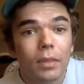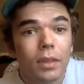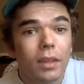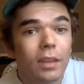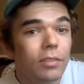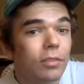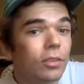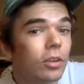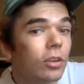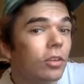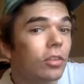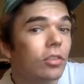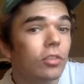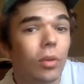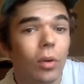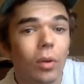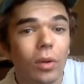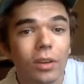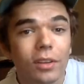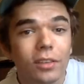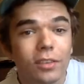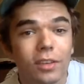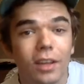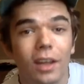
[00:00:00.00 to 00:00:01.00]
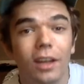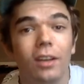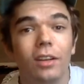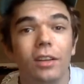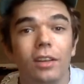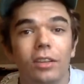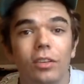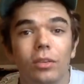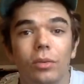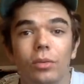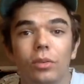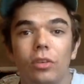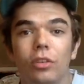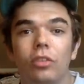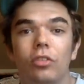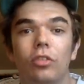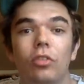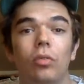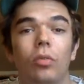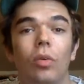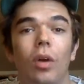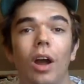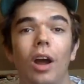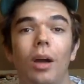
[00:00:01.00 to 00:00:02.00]
If your soul is telling you to
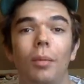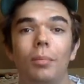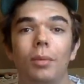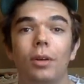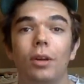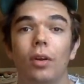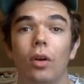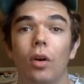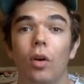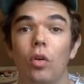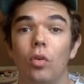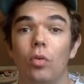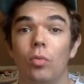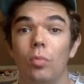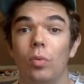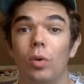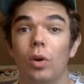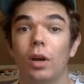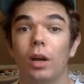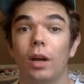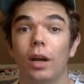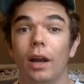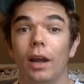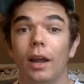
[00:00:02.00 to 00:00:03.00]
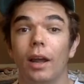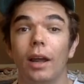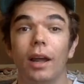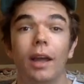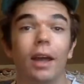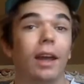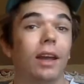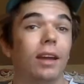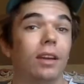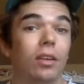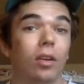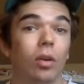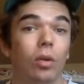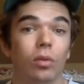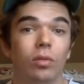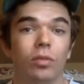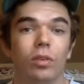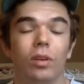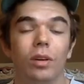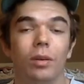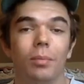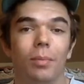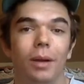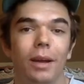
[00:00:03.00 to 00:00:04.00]
drop your homework and go
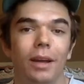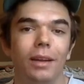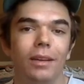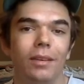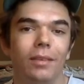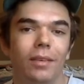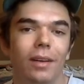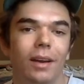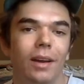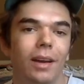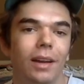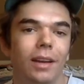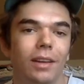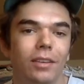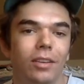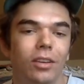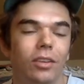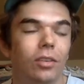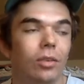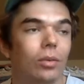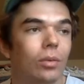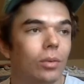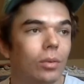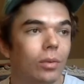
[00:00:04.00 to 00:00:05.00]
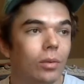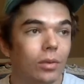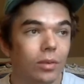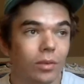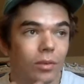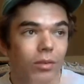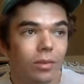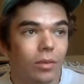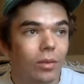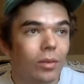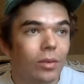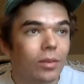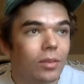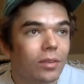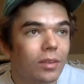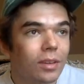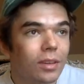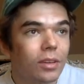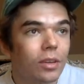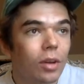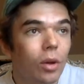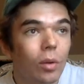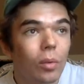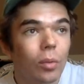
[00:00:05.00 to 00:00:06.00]
for a bike ride to do, or,
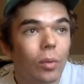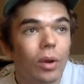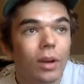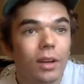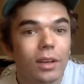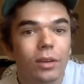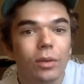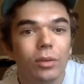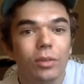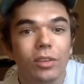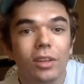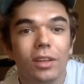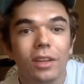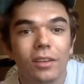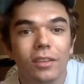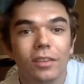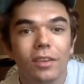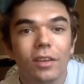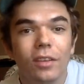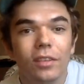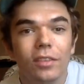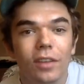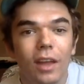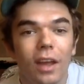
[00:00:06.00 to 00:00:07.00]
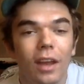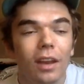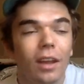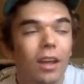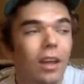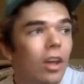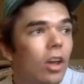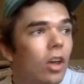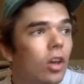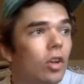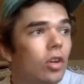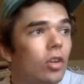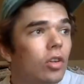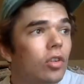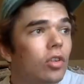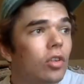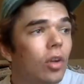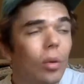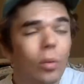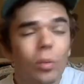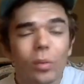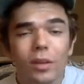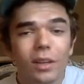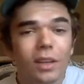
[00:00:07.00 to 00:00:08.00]
you know, want to go see the sunset,
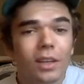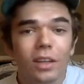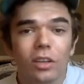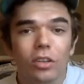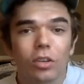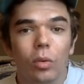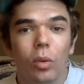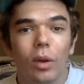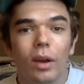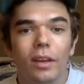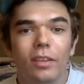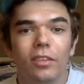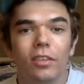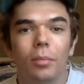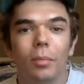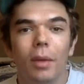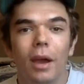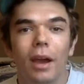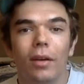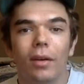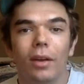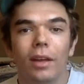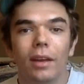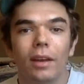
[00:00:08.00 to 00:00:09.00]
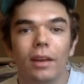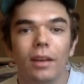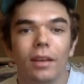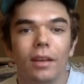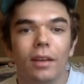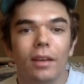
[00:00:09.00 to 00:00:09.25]
don't think twice about it.